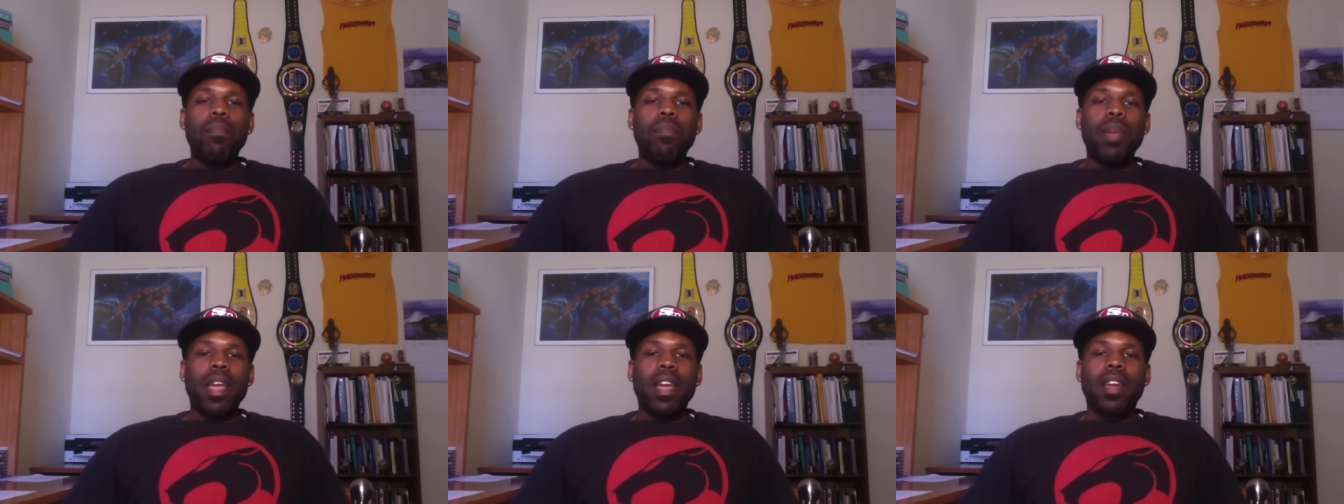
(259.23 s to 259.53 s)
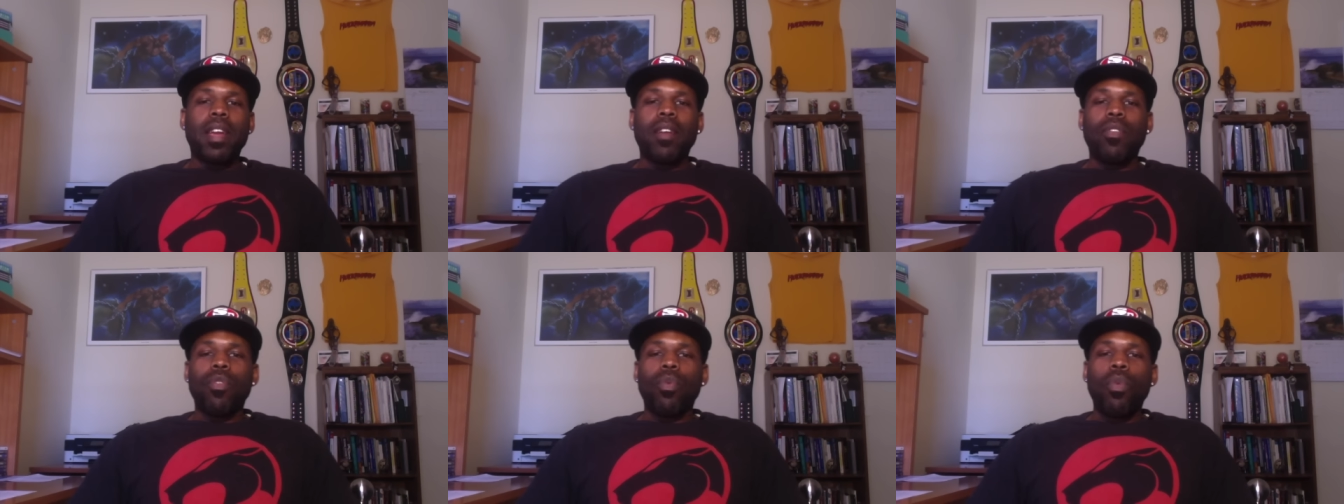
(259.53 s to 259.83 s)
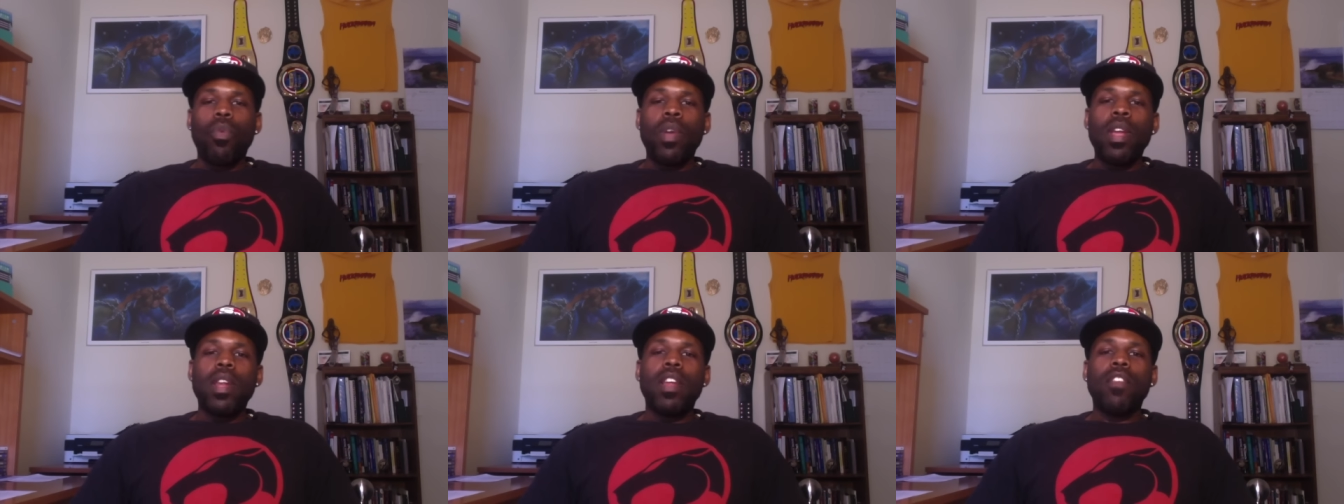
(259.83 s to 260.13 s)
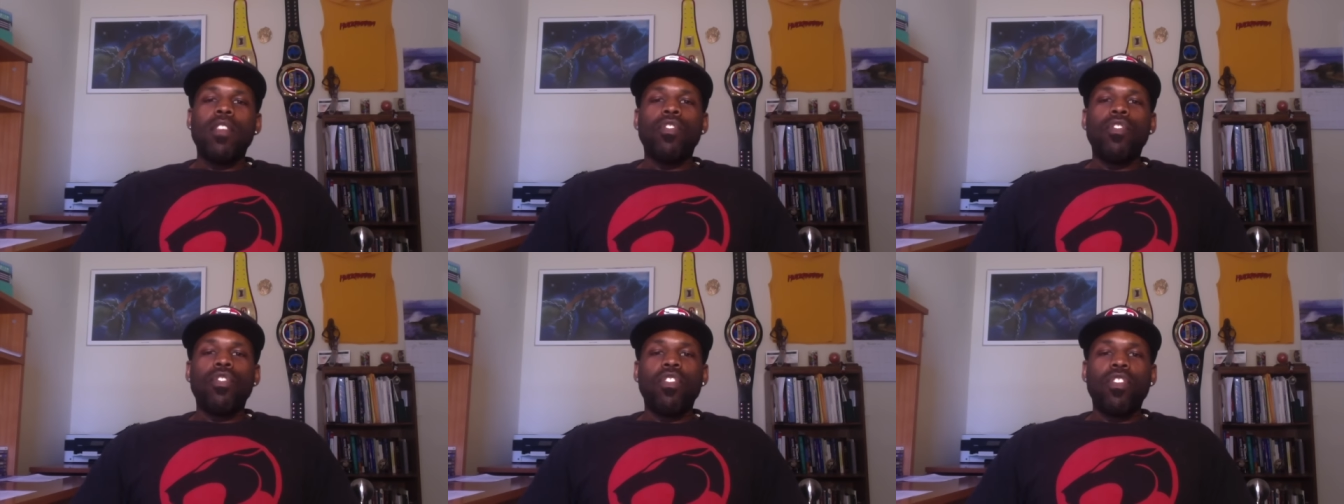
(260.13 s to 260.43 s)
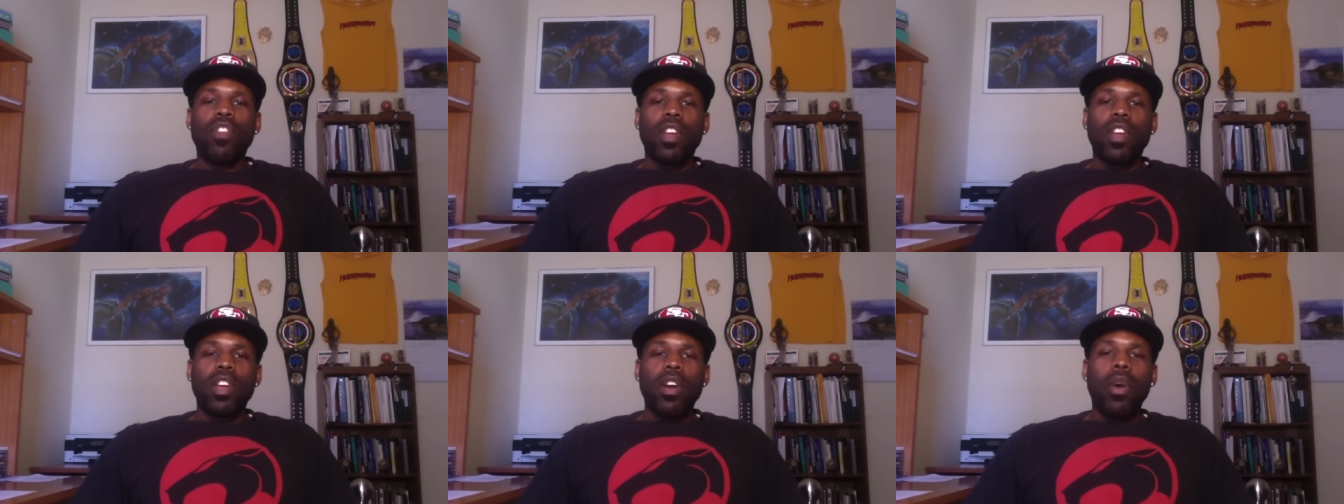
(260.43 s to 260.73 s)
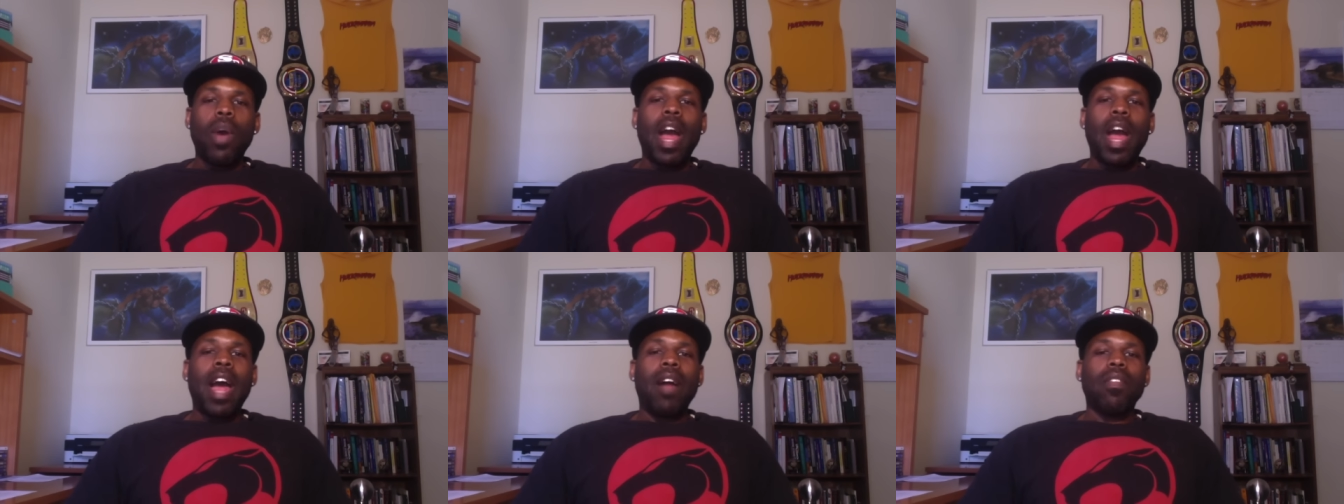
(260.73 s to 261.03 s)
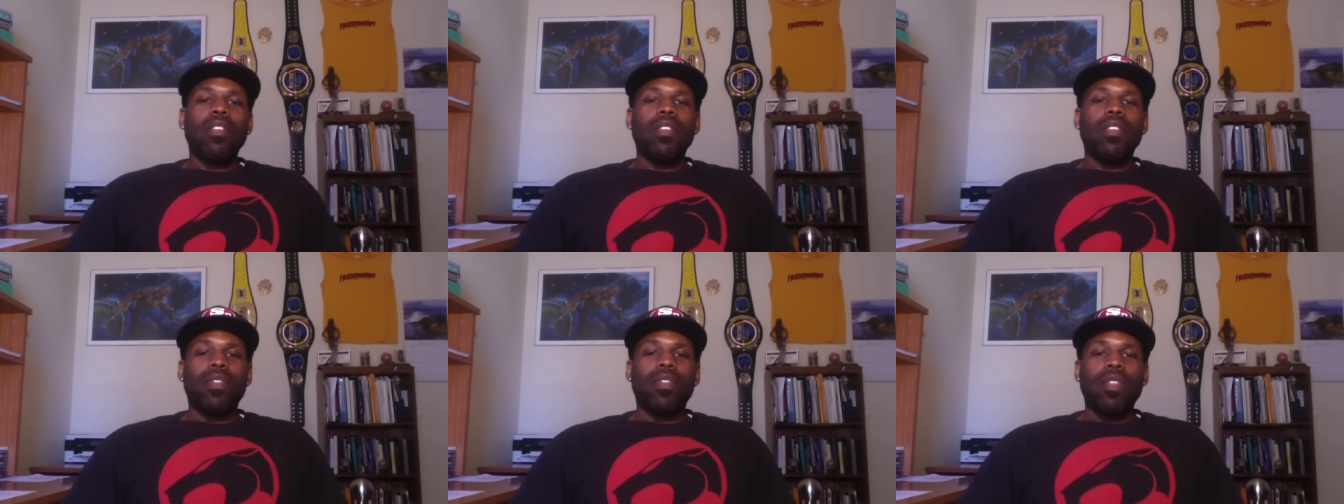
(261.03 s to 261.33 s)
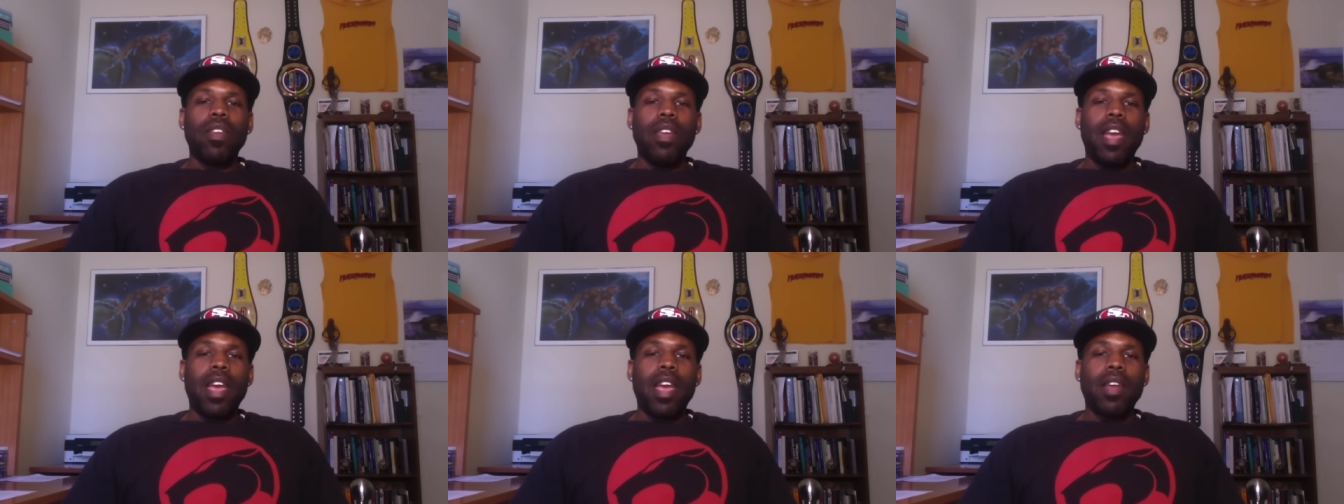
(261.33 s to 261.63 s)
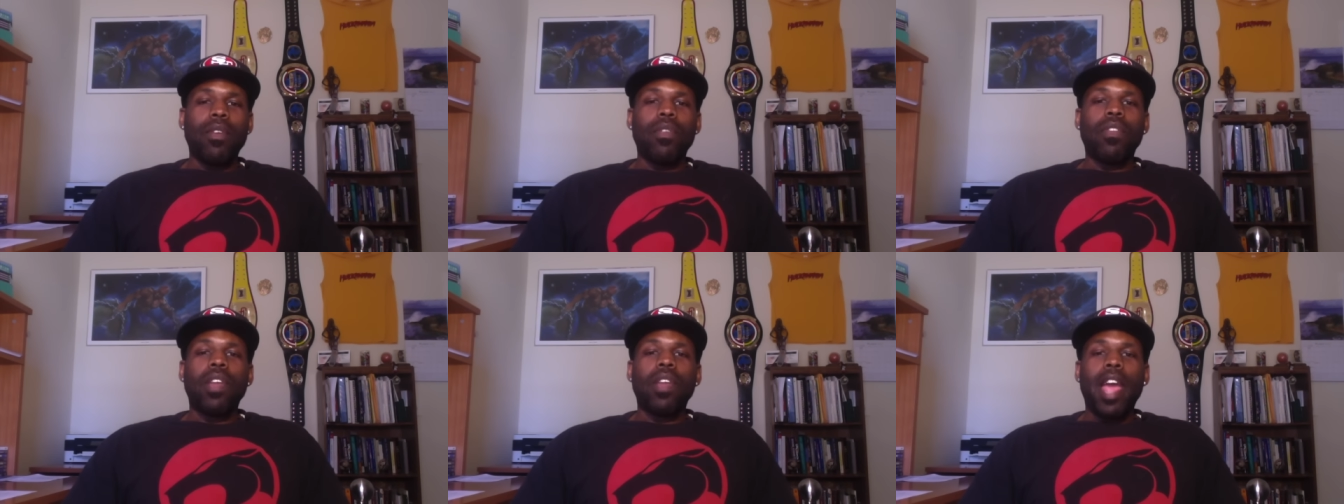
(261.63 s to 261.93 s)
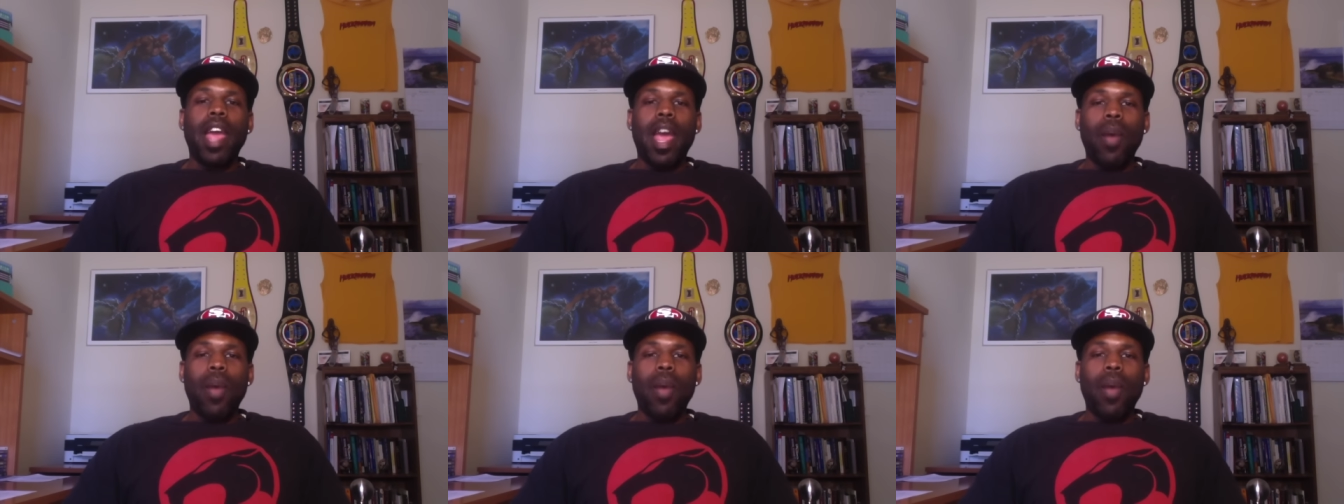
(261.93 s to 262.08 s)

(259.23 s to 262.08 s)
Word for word: pick of the week that you should go out to the theaters